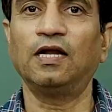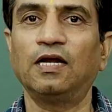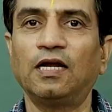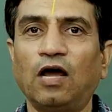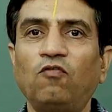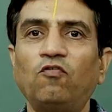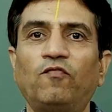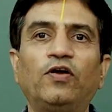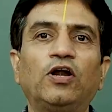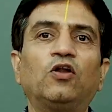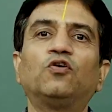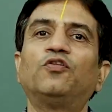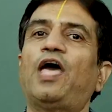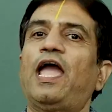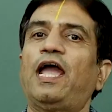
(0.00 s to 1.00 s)
Now, we will
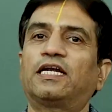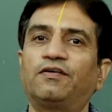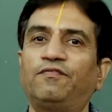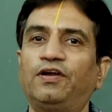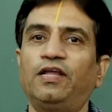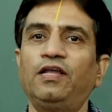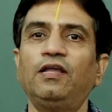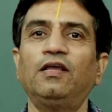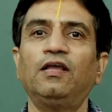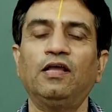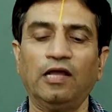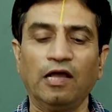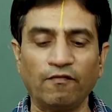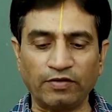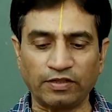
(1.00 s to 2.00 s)
do the activity
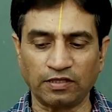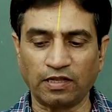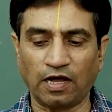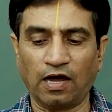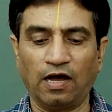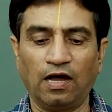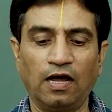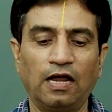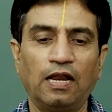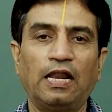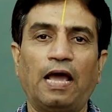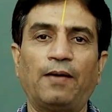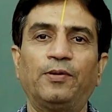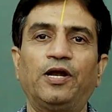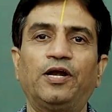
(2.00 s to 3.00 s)
with the
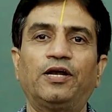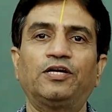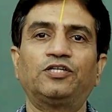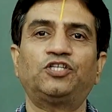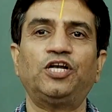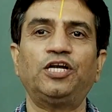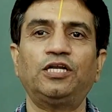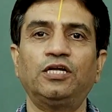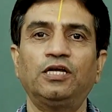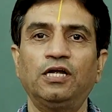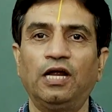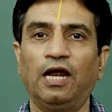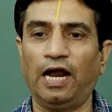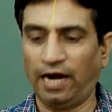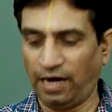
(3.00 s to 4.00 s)
laminated sheet
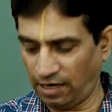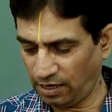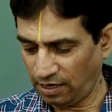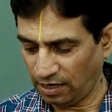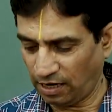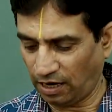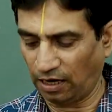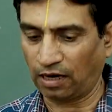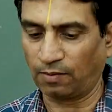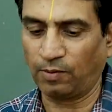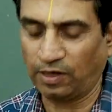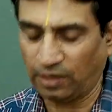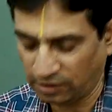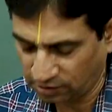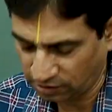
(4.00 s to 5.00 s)
and color
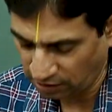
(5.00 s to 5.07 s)
buttons.